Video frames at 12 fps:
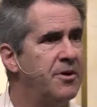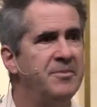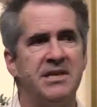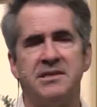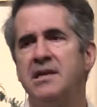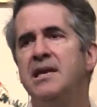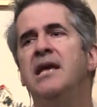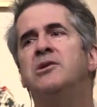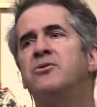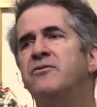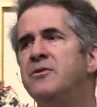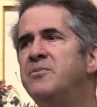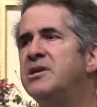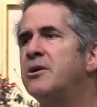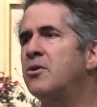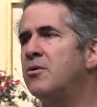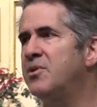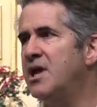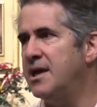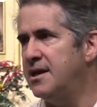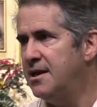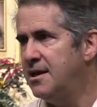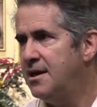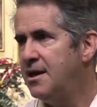I mean, it's the nature of the material plane.